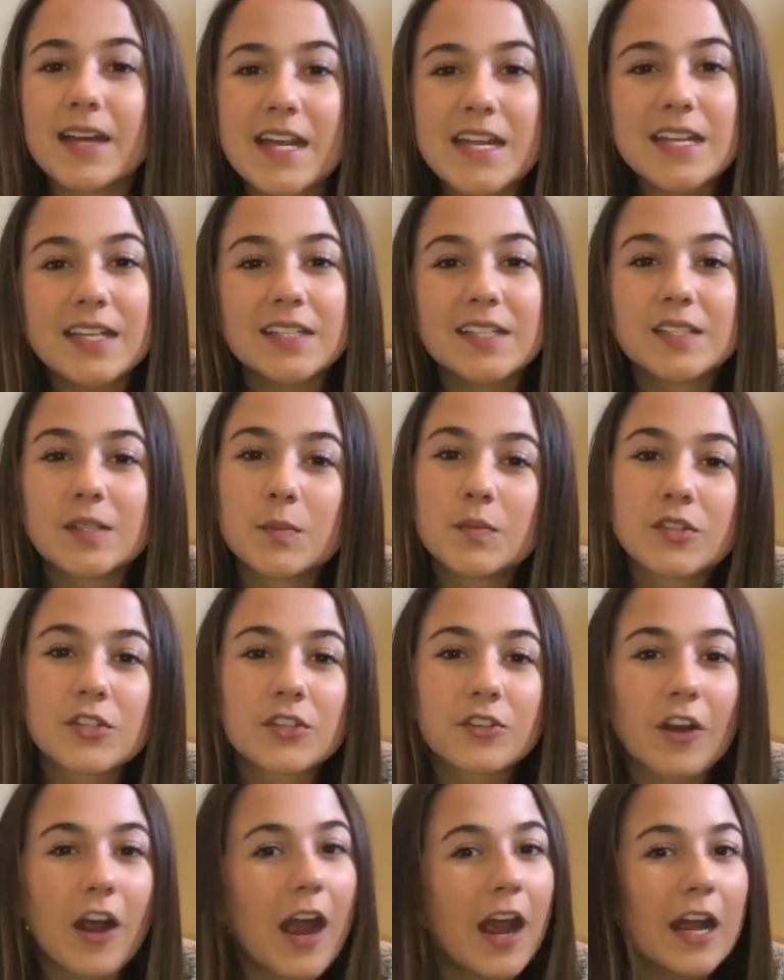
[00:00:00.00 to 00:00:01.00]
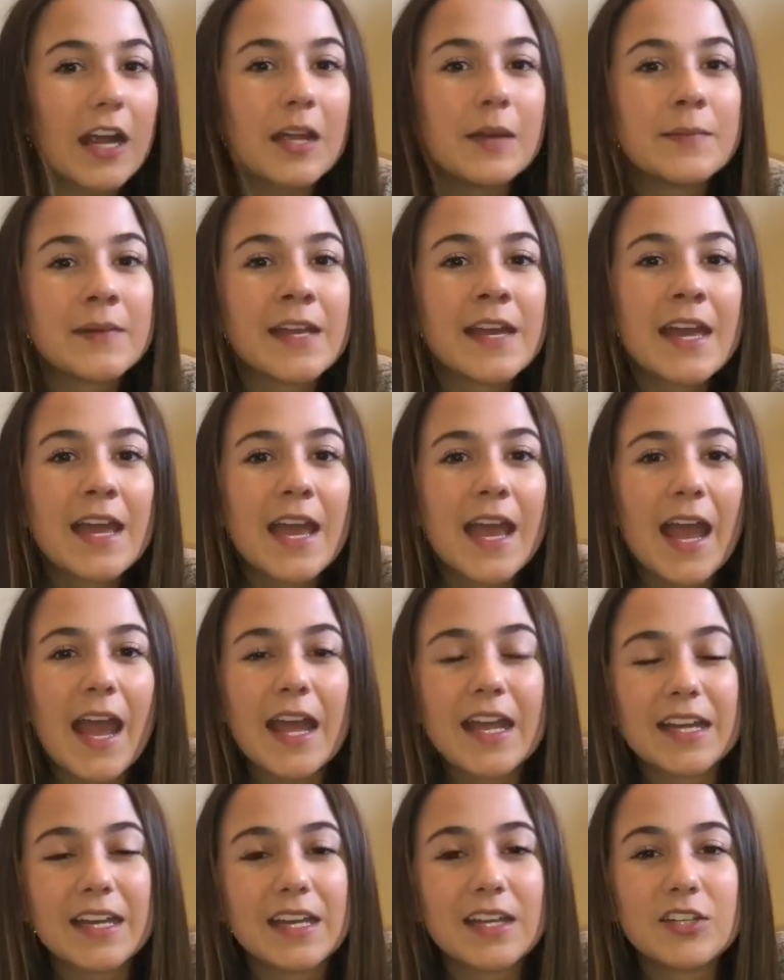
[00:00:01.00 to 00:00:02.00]
like and subscribe
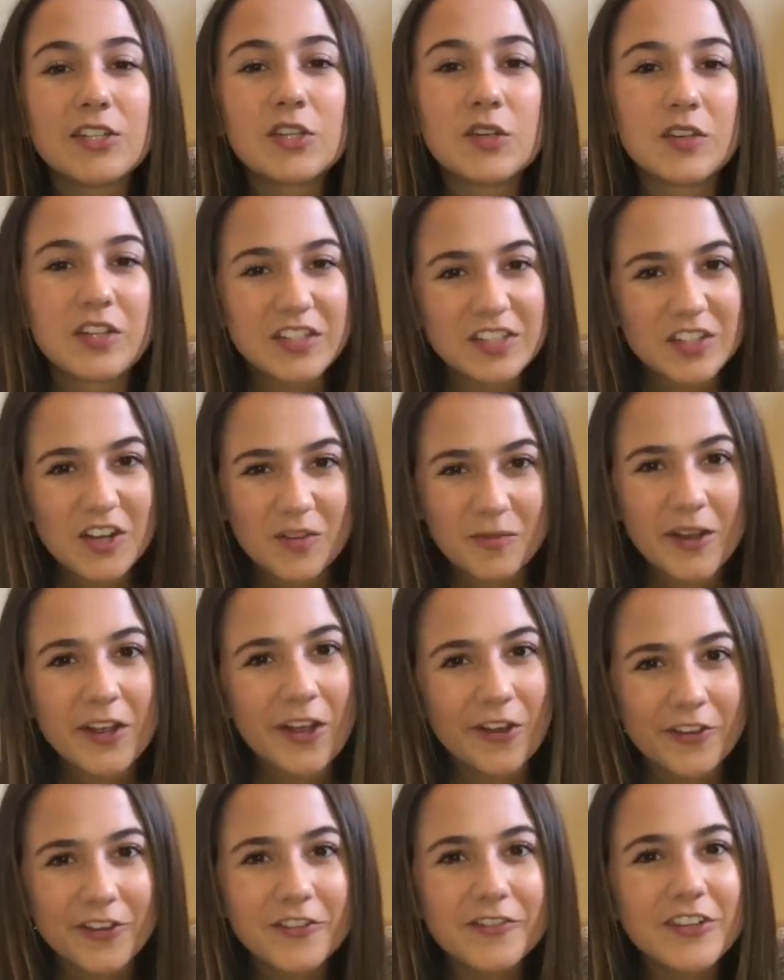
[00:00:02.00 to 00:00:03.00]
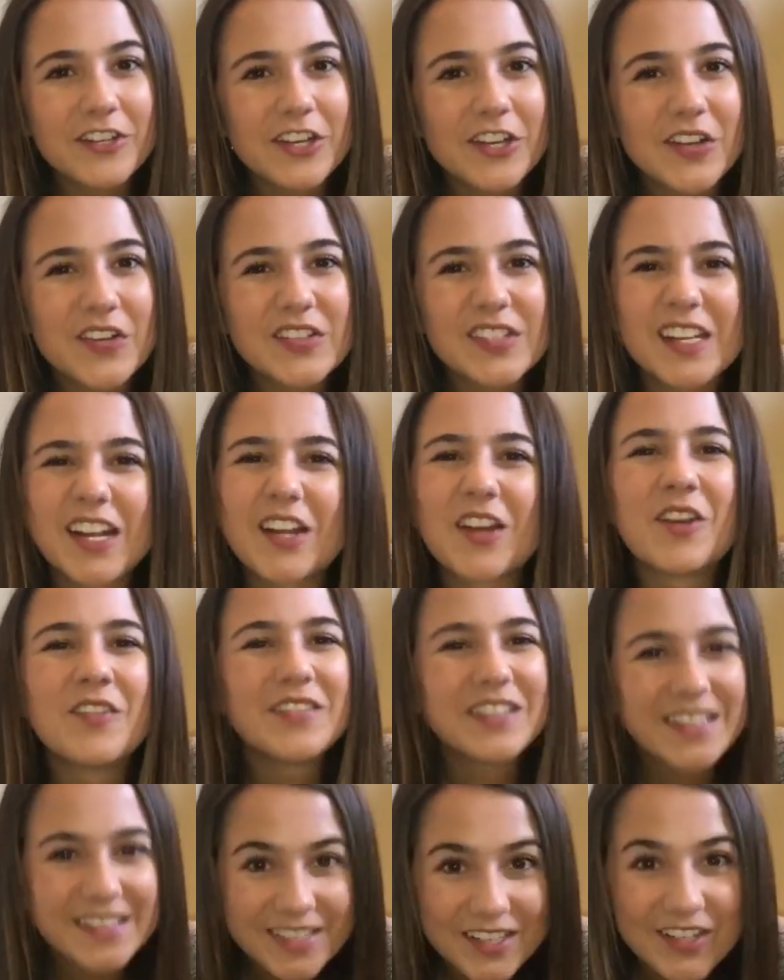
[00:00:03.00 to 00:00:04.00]
and tune into all my other videos, and I
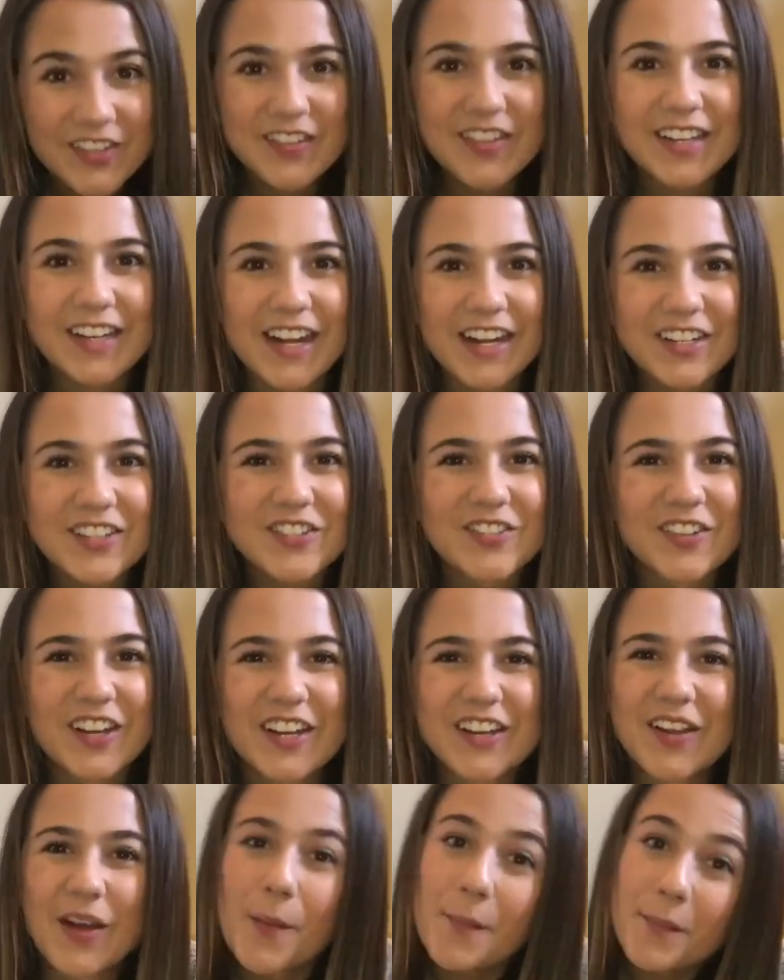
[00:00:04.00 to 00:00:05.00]
hope to see you in the next one.